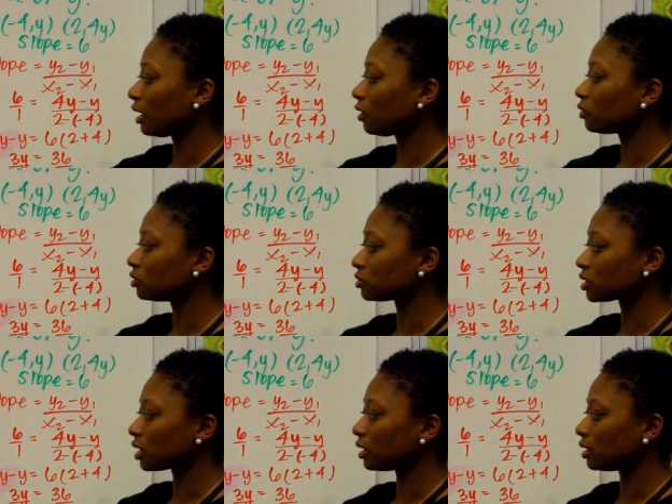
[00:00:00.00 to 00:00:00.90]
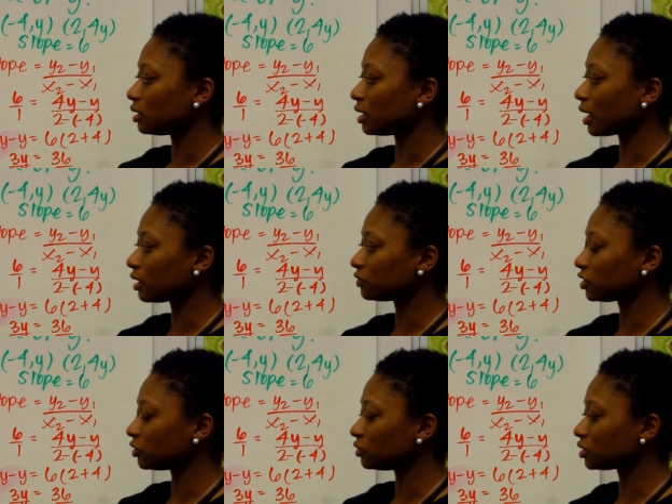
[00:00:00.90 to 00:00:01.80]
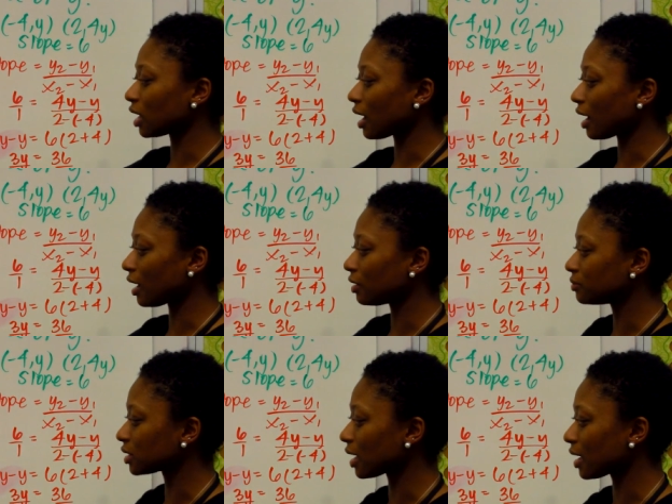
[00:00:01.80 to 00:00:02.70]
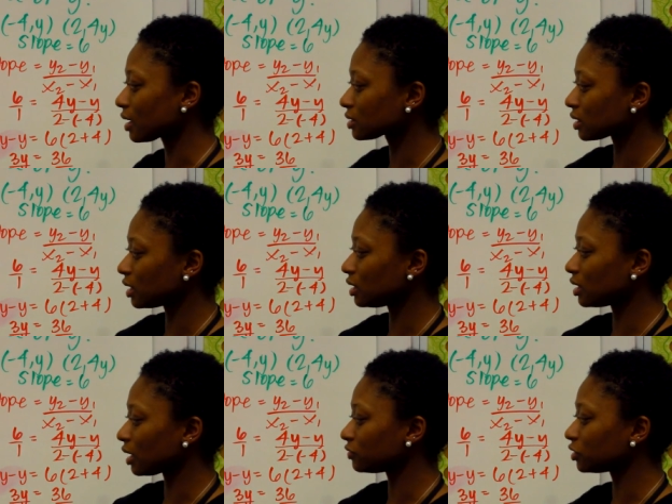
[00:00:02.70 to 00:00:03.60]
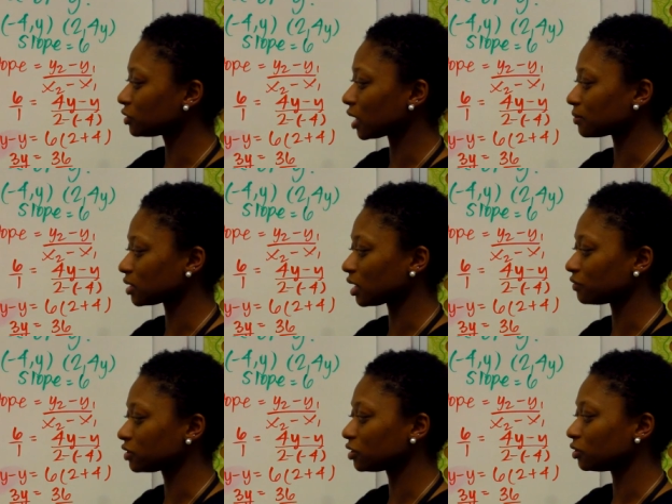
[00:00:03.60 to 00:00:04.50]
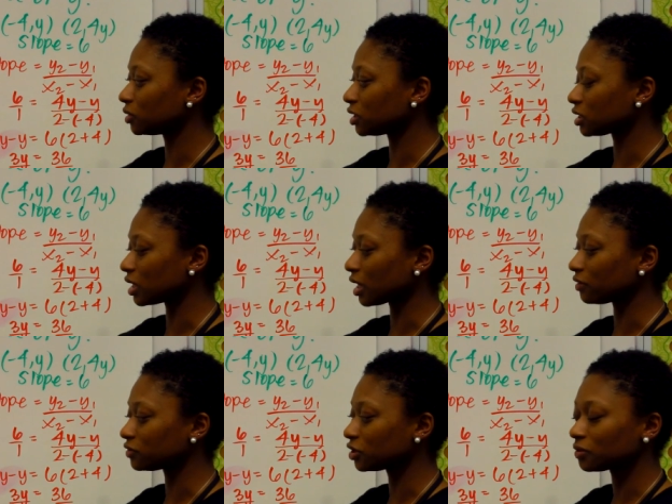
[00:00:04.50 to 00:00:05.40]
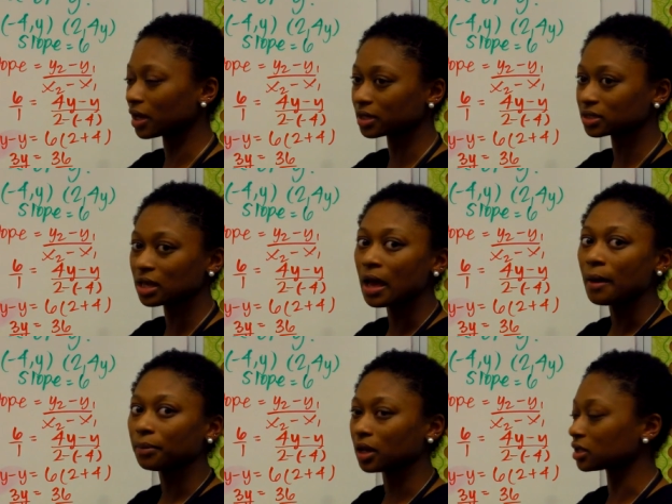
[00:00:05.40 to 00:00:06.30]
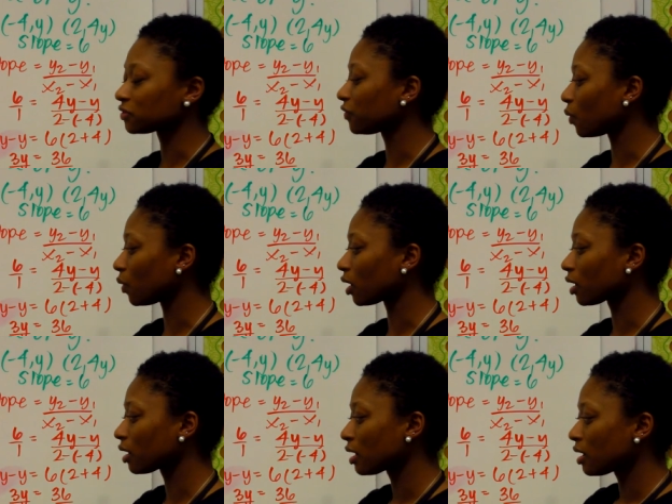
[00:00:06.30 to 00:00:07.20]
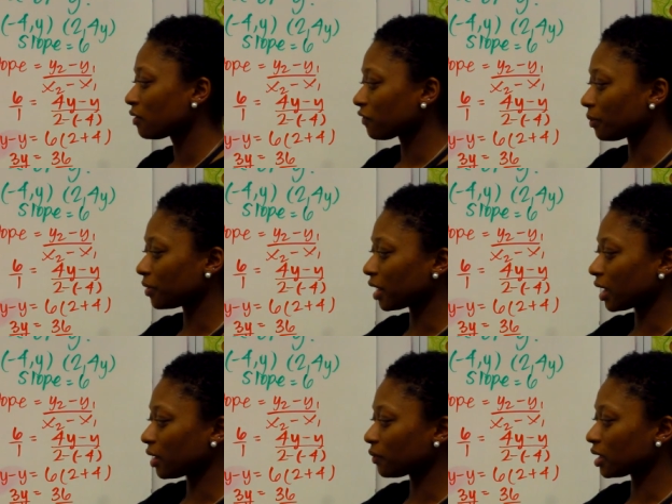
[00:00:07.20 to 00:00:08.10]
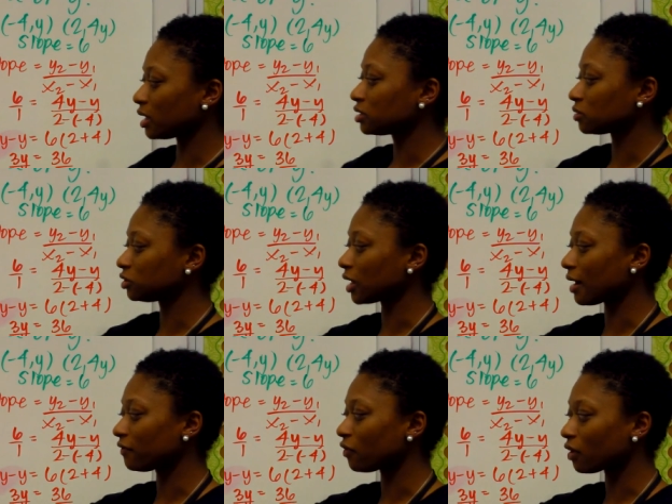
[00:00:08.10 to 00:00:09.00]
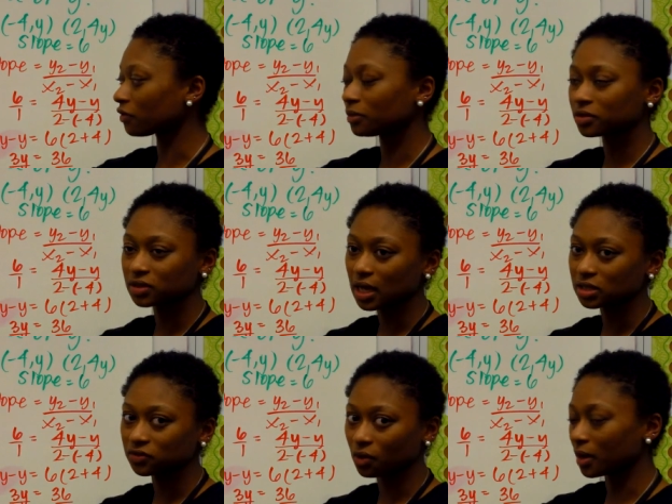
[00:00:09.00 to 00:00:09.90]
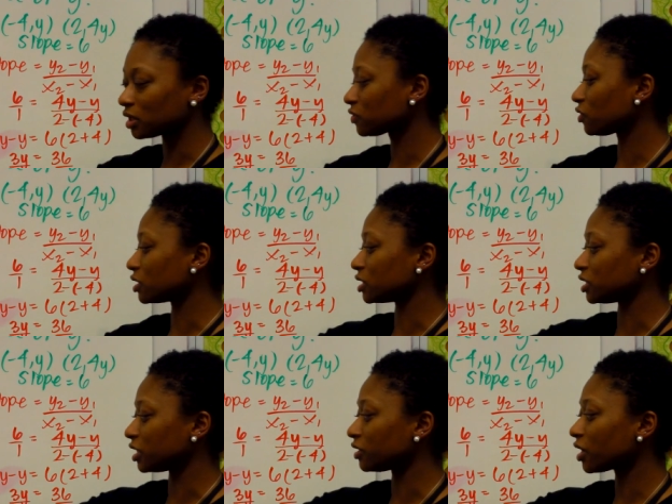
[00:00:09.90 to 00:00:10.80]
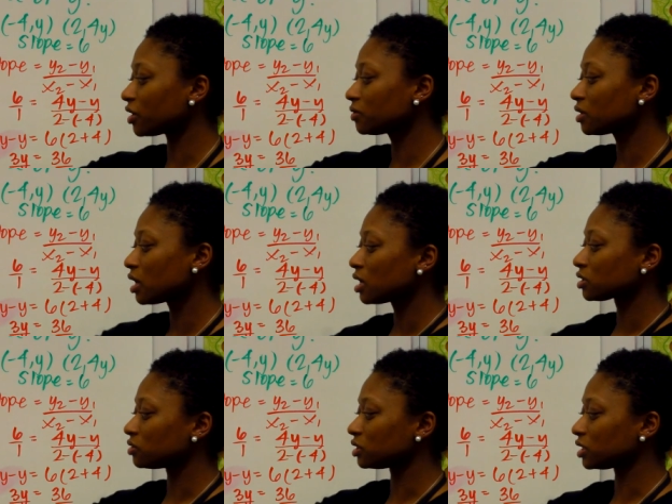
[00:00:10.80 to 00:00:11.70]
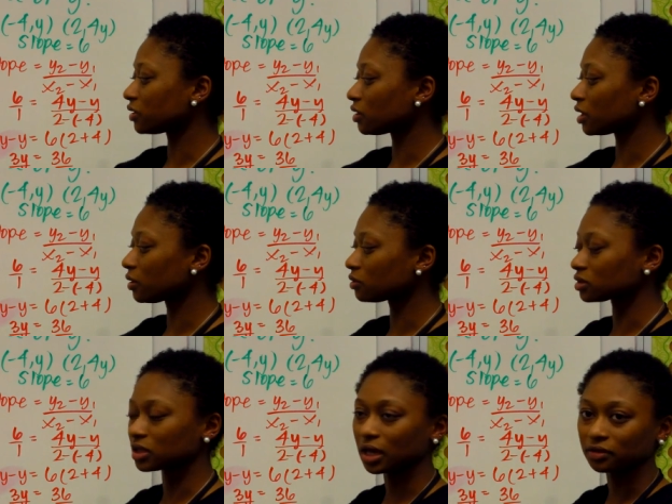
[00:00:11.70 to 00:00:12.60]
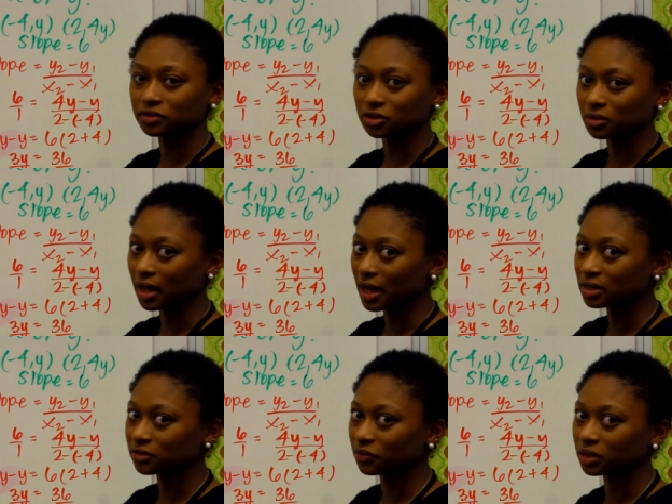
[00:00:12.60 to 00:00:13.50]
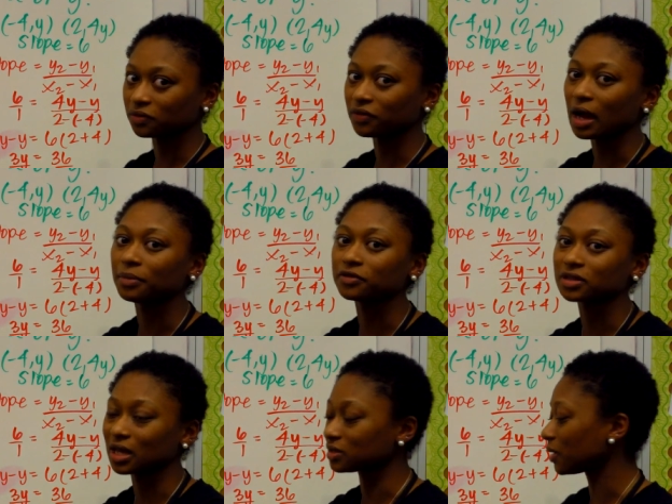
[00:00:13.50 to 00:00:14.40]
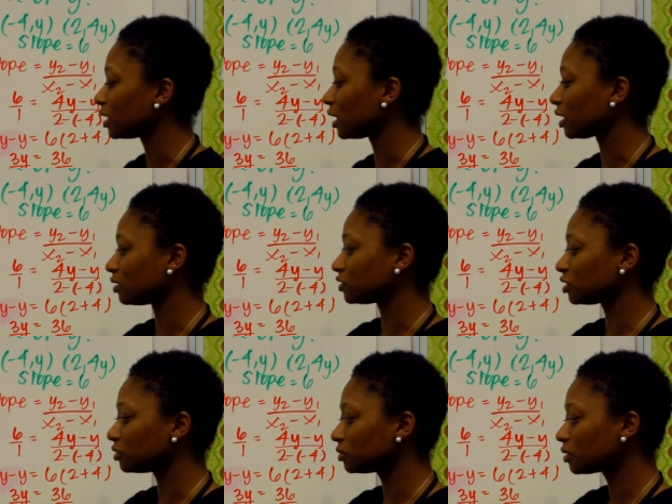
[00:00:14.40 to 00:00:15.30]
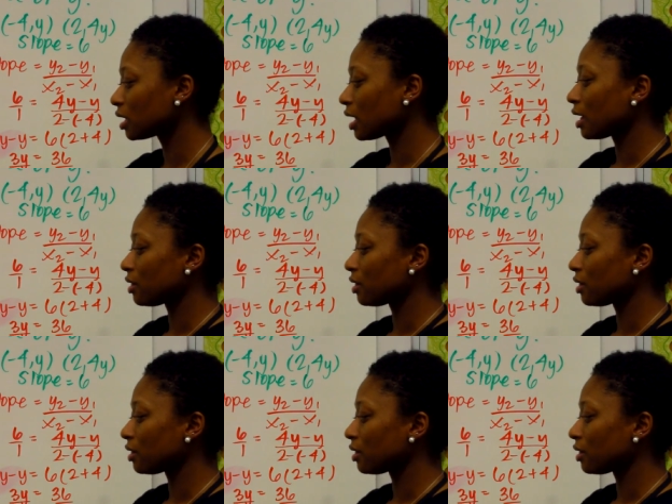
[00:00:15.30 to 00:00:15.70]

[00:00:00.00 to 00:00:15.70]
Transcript: equals negative 2 times x and negative 2 times negative 2, which is negative 2x plus 4. From there, we subtract 4 from both sides. 4 minus 4 is 0. So 0 equals negative 2x. If we divide both sides by negative 2,